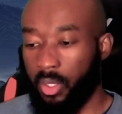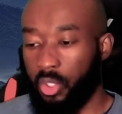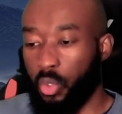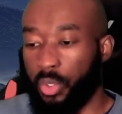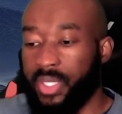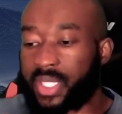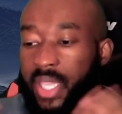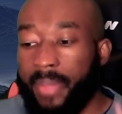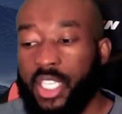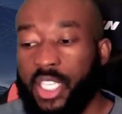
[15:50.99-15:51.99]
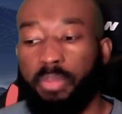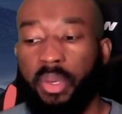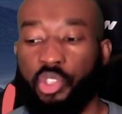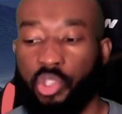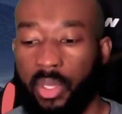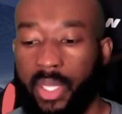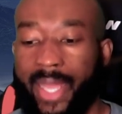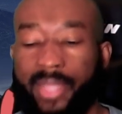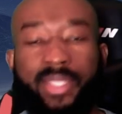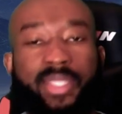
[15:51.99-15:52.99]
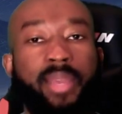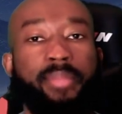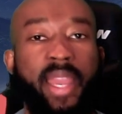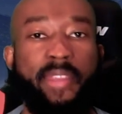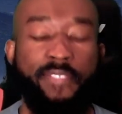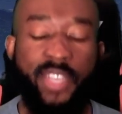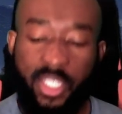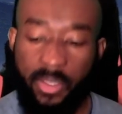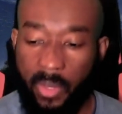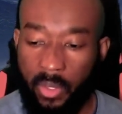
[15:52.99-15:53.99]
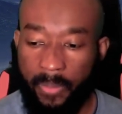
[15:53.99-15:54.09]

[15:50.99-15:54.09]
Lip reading: So the semi-spiritual and semi-visible